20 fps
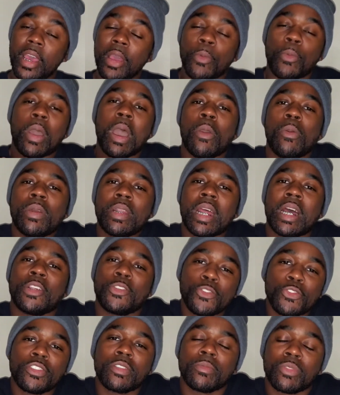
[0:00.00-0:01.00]
why would I
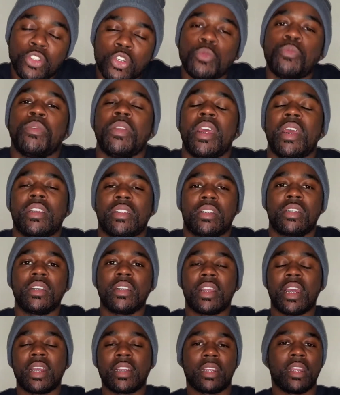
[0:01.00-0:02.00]
do some stupid ass shit
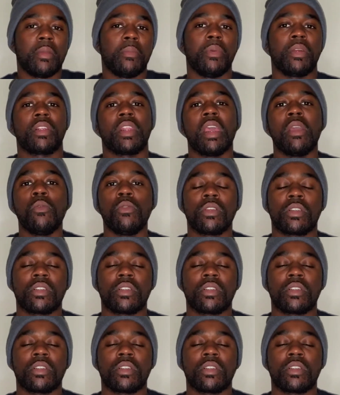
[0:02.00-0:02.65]
like that? But I